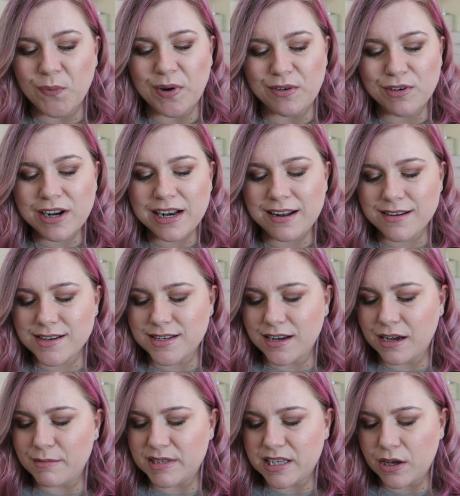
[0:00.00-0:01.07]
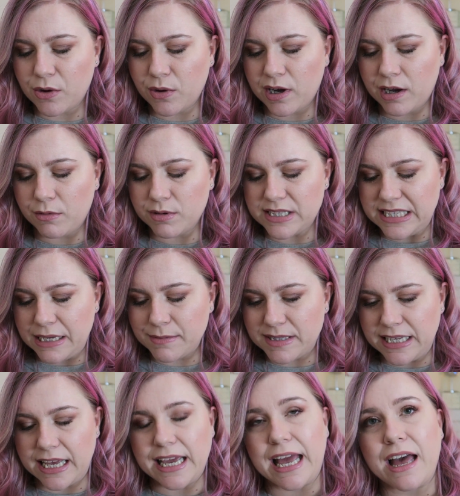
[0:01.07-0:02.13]
We're running out of time, so I will skip
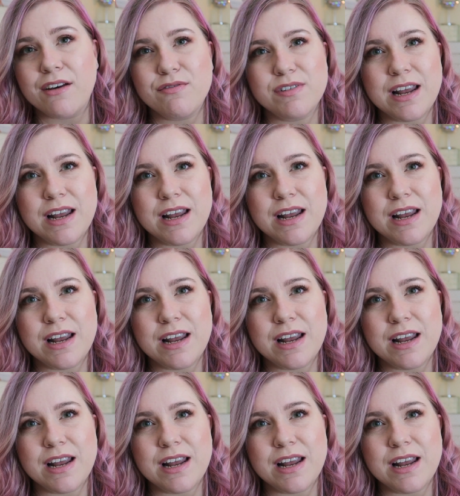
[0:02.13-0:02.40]
skincare